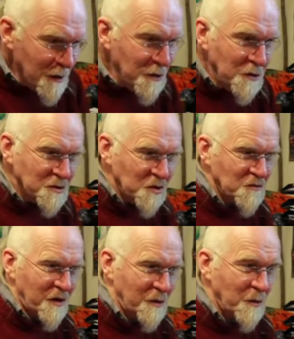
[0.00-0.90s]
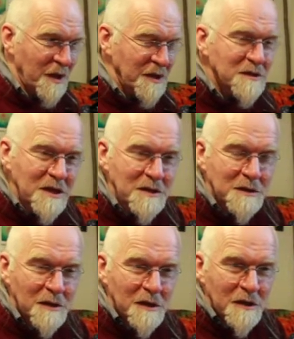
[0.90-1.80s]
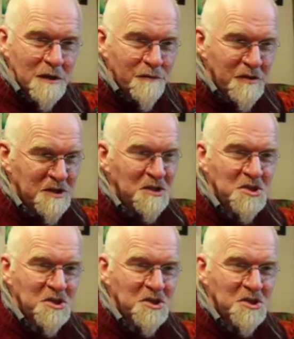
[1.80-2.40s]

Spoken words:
you can do very well indeed. This is